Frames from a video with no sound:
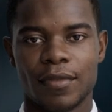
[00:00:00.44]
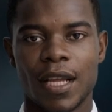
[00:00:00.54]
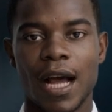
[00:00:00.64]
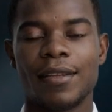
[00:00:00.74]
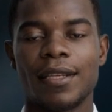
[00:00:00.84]

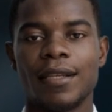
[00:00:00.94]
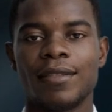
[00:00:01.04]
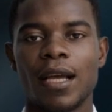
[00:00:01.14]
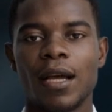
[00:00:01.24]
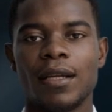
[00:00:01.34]
Hi
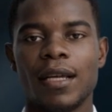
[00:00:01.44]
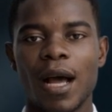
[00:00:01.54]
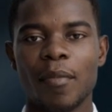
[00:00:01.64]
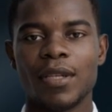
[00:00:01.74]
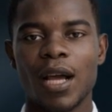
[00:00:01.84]
TikTok,
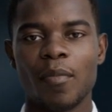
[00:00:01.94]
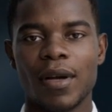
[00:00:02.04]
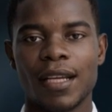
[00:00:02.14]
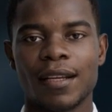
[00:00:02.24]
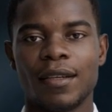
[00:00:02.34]
I'm
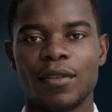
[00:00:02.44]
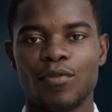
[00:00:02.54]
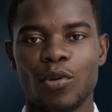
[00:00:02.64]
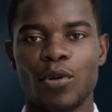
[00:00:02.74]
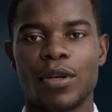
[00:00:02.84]
Tommy and,
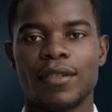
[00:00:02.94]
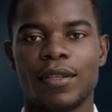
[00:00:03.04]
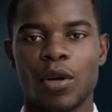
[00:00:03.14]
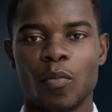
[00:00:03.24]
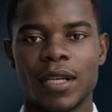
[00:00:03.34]
for who
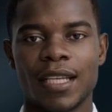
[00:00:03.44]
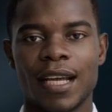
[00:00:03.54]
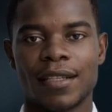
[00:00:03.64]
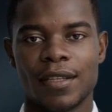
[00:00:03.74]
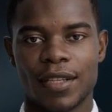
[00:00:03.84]
doesn't know me
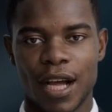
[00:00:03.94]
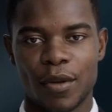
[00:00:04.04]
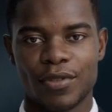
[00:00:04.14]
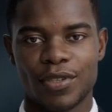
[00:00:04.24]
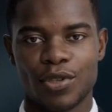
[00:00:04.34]
yet,
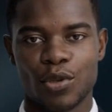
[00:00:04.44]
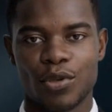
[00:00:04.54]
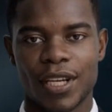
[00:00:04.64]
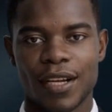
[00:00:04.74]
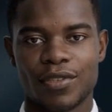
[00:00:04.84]
I'm a
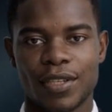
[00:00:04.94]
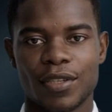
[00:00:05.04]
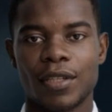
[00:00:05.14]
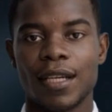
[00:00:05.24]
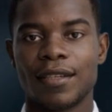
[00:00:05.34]
security
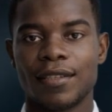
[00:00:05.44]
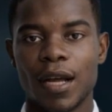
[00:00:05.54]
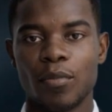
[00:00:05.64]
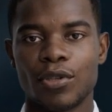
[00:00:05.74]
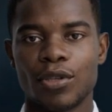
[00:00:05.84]
engineer and
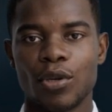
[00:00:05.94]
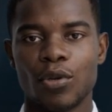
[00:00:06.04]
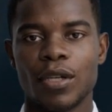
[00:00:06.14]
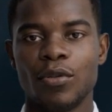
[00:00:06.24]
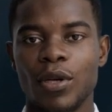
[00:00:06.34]

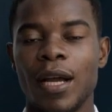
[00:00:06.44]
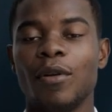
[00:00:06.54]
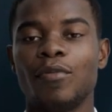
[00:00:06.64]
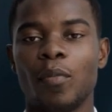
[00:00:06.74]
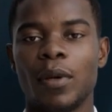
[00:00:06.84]
cybersecurity
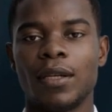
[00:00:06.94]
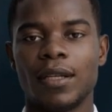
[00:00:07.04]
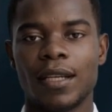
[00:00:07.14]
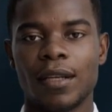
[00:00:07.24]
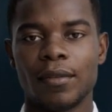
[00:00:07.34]
writer from
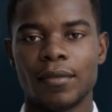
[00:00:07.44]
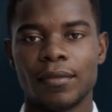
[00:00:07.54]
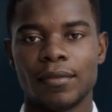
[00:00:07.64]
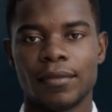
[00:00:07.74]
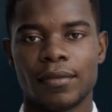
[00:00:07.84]
Italy.
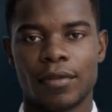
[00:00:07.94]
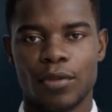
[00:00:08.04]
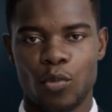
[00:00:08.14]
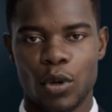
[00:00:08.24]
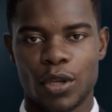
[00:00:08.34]

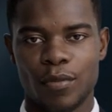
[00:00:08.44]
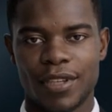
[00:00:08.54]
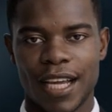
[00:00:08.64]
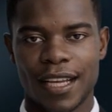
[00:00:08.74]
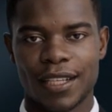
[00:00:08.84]
Welcome
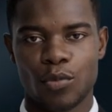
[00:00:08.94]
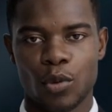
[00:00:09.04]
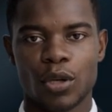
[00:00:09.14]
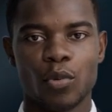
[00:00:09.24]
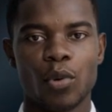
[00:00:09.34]
to Hacking
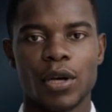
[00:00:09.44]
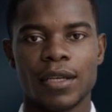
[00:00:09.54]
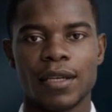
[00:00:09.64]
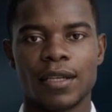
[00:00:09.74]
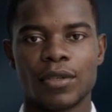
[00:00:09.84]

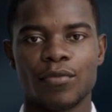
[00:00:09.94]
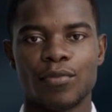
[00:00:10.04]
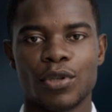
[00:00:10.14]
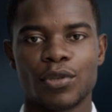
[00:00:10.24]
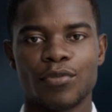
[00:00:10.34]
101, the
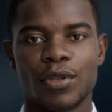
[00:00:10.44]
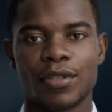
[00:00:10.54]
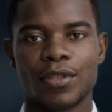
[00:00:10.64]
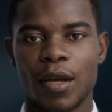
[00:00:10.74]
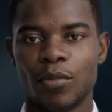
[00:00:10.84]
first free
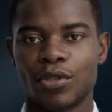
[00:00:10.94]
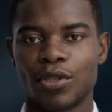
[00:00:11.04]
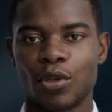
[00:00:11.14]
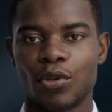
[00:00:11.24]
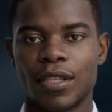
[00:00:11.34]

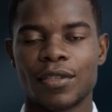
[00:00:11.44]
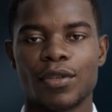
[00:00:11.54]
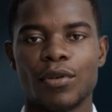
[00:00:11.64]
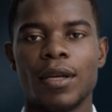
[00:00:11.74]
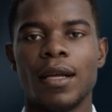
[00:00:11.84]
cybersecurity series,